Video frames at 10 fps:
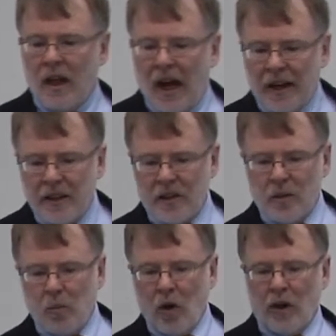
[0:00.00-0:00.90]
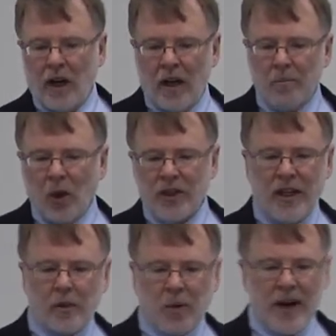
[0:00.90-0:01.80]
I did some work on
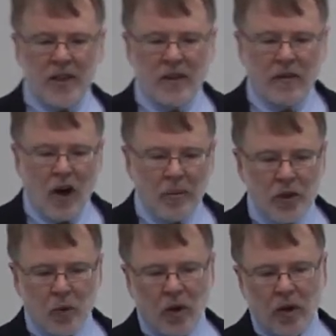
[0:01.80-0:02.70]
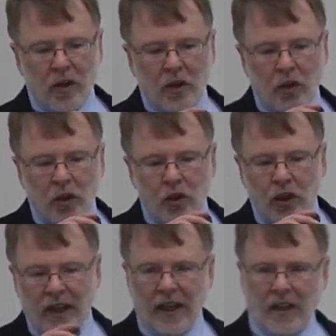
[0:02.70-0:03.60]
multi-enterprising farmers where you
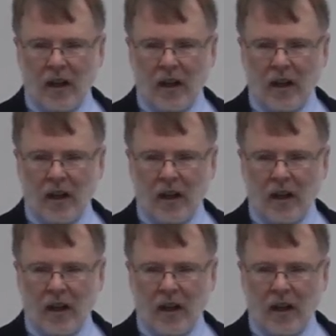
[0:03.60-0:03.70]
look at